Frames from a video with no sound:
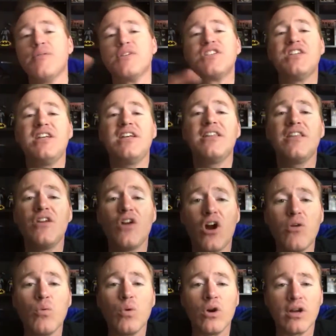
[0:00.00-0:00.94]
I was seeing the
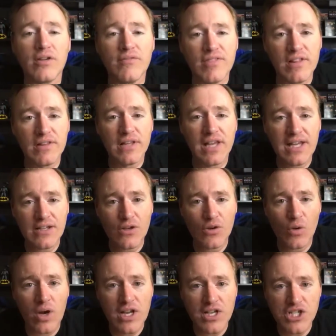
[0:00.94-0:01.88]
artwork of the late,
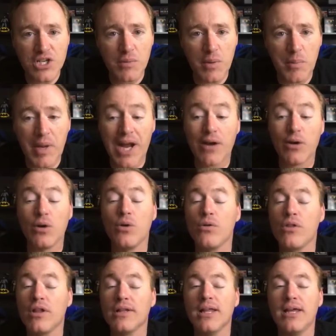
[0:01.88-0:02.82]
great Jim
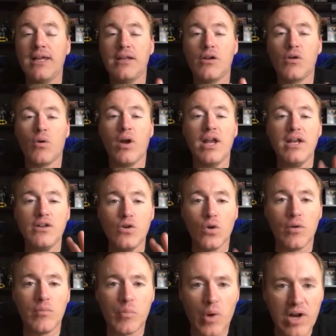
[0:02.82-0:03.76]
Aparo, the late, great
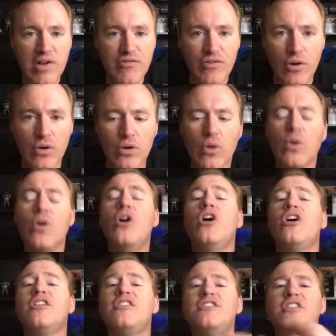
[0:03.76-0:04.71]
Norm Breyfogle,
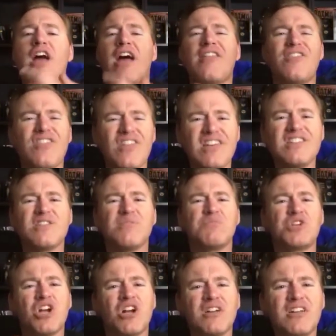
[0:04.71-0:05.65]
I think
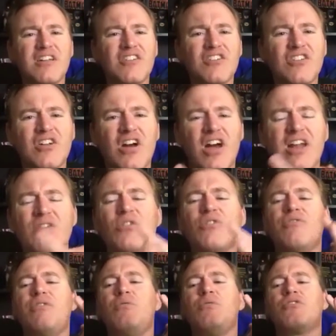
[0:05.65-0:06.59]
some Chuck Dixon, I don't
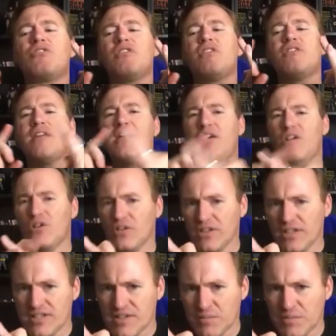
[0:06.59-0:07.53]
know if he was there that
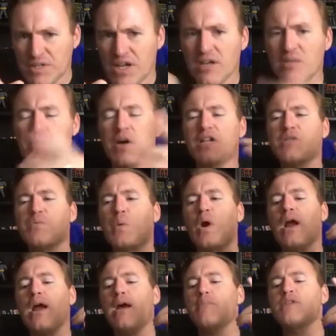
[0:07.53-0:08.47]
early, some Doug Munch
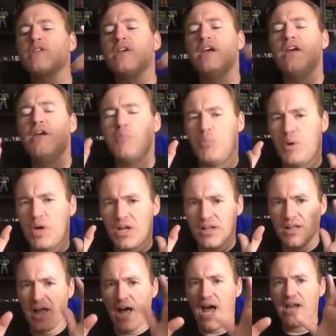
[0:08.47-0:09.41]
perhaps, but
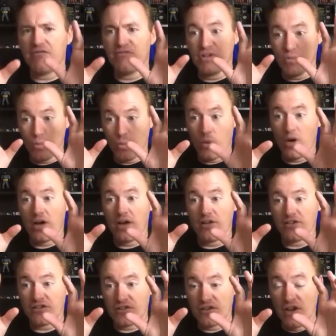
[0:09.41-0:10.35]
a lot of it
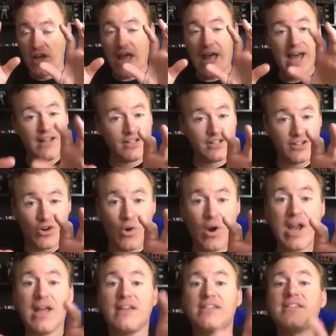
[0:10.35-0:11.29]
was Alan
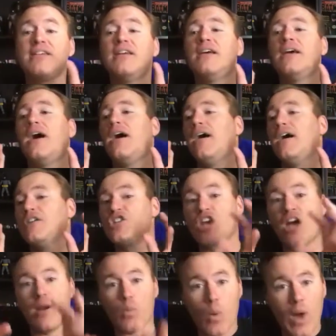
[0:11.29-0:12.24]
Grant, uh,
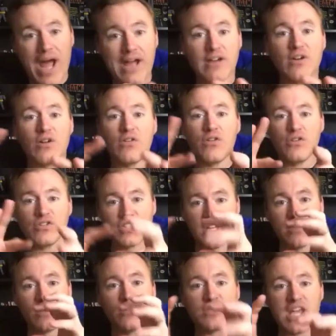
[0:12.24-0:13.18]
John Wagner,
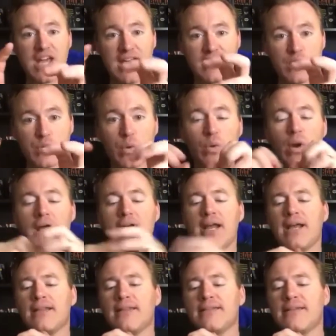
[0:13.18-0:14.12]
those those cats were
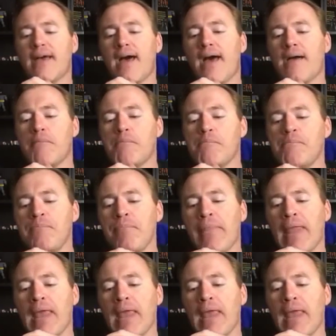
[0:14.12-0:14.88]
writing at the time.